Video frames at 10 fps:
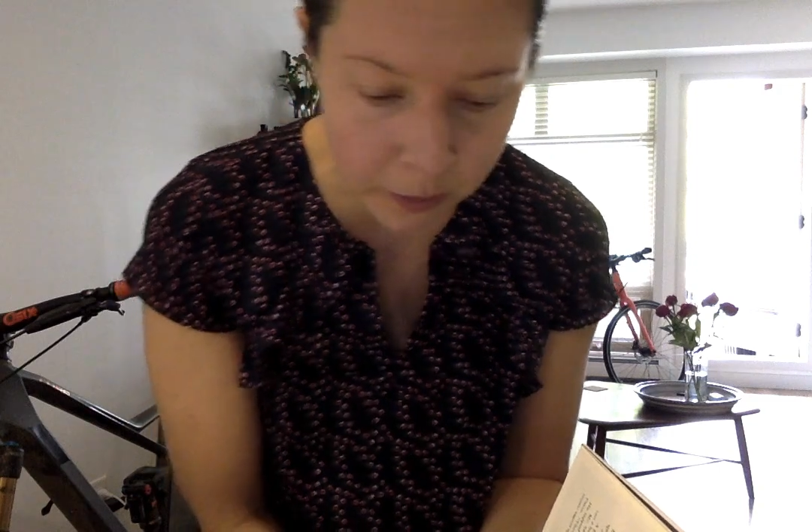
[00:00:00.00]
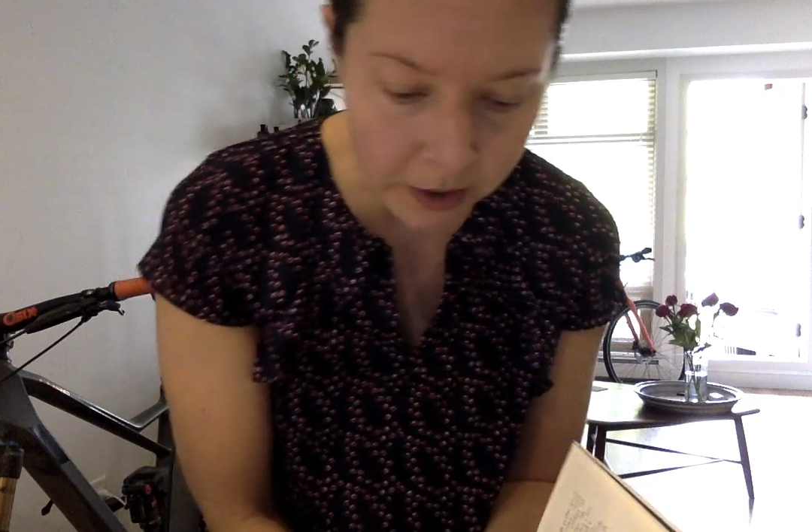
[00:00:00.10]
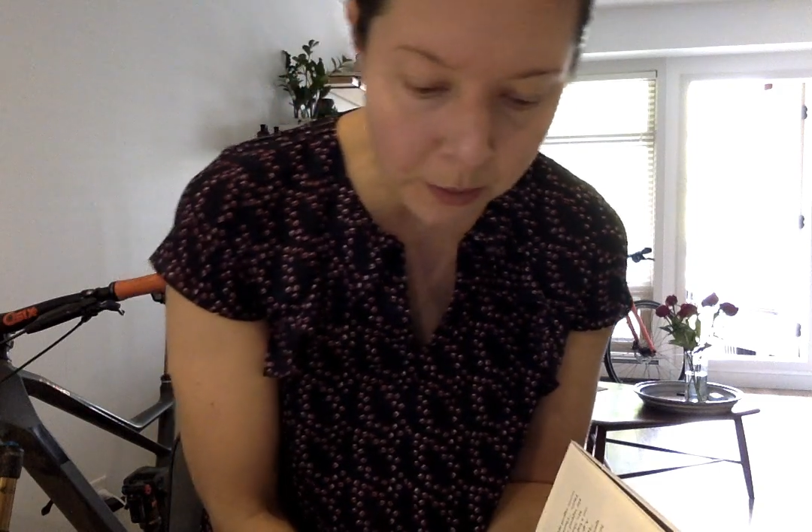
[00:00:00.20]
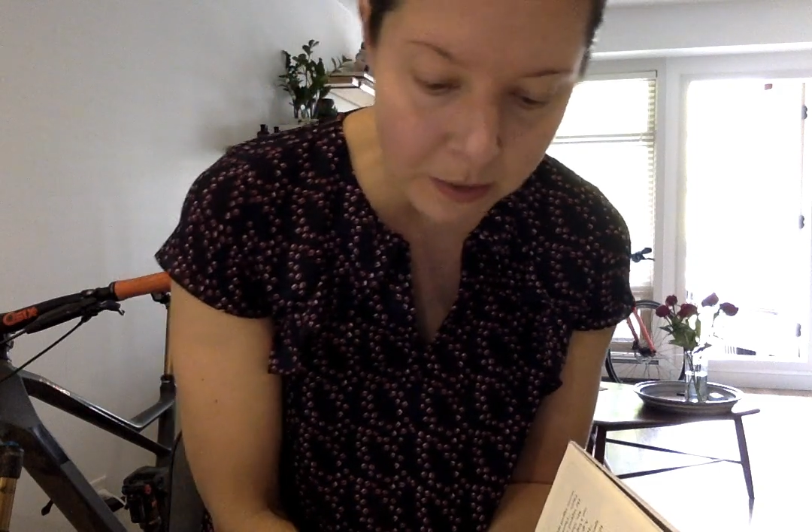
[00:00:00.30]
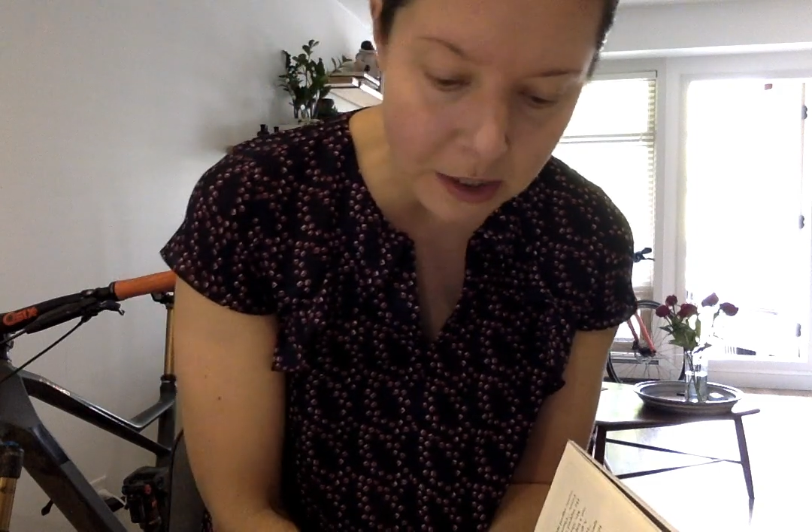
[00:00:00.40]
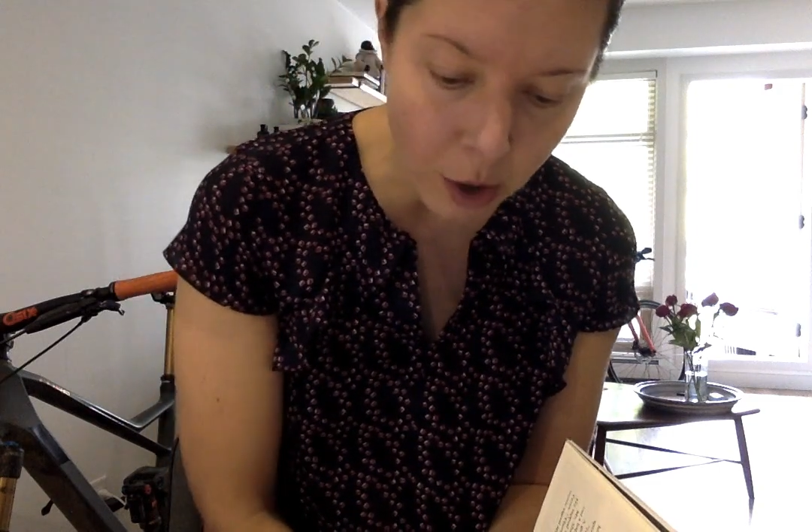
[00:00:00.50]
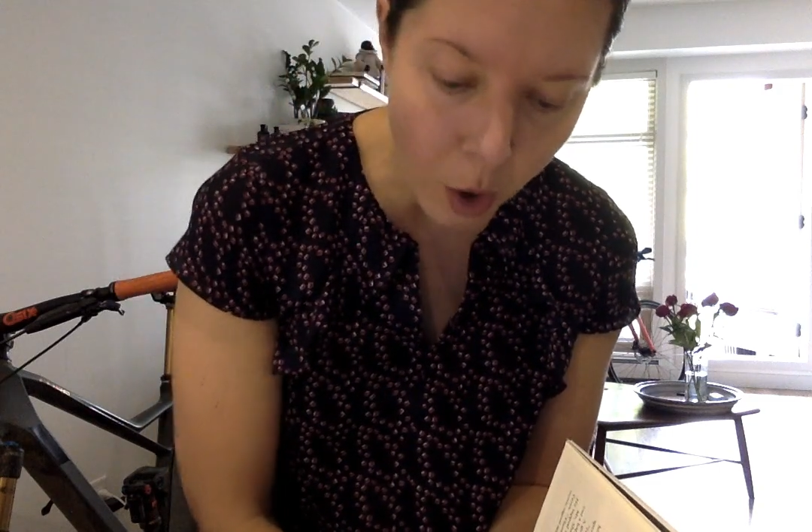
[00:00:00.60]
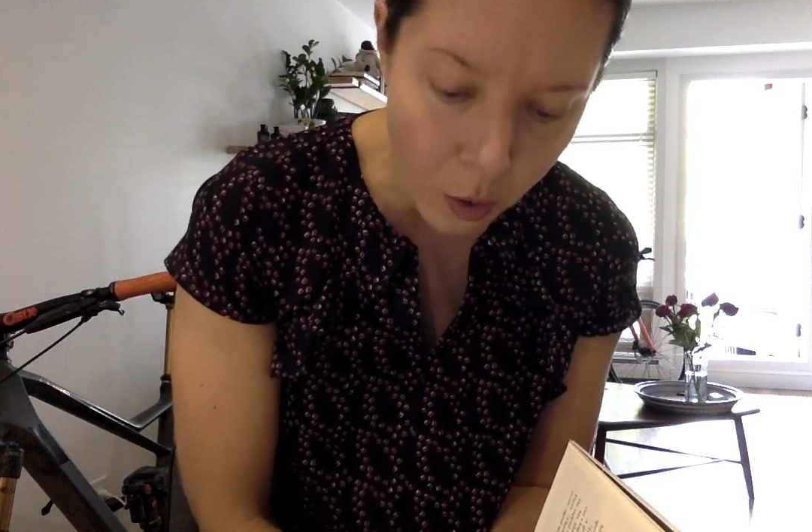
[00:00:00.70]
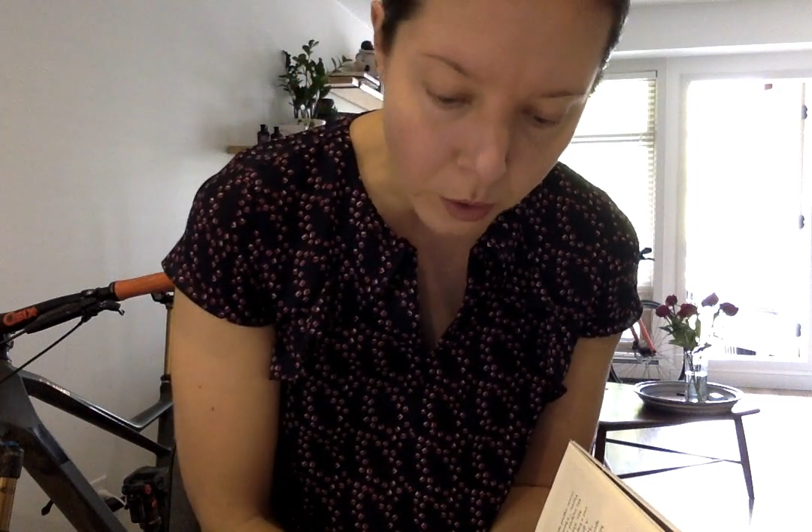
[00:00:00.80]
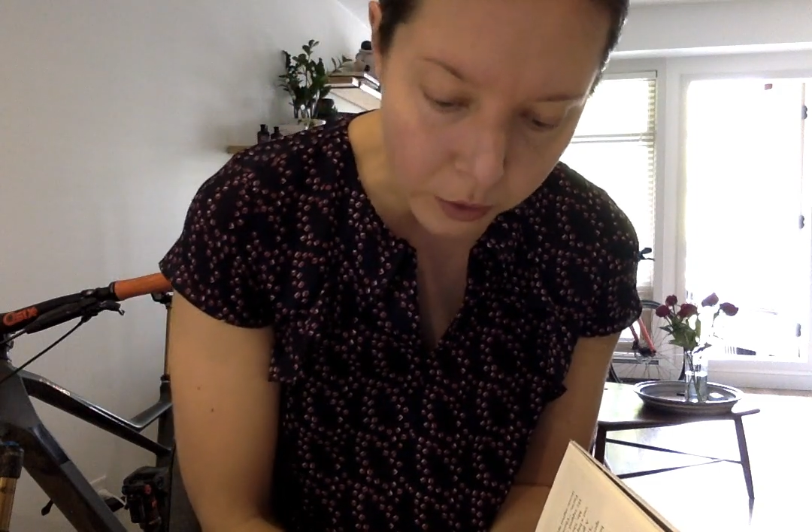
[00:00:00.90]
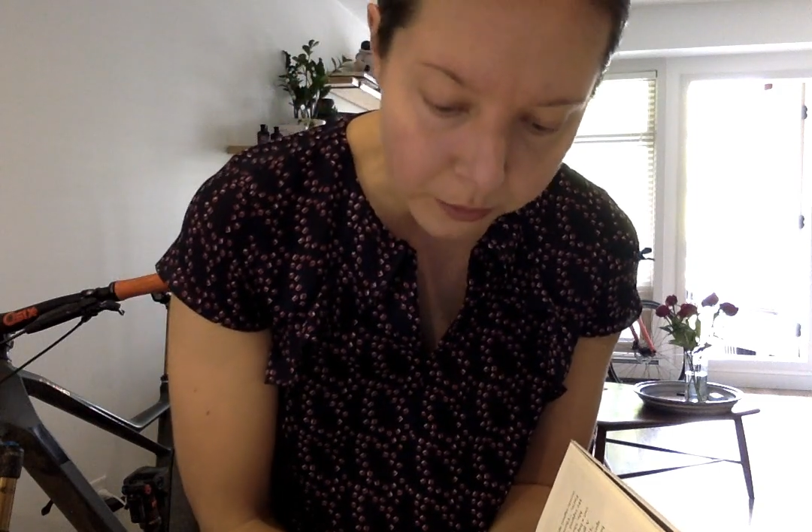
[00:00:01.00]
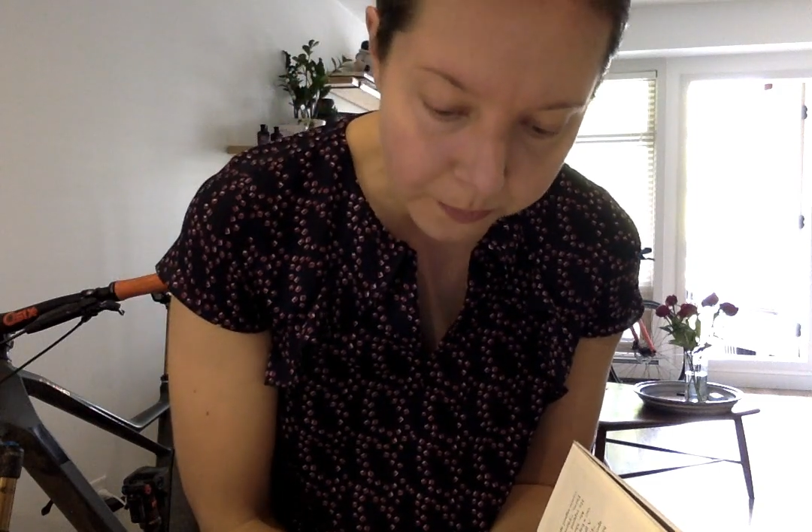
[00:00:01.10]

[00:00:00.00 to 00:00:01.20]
what it was told.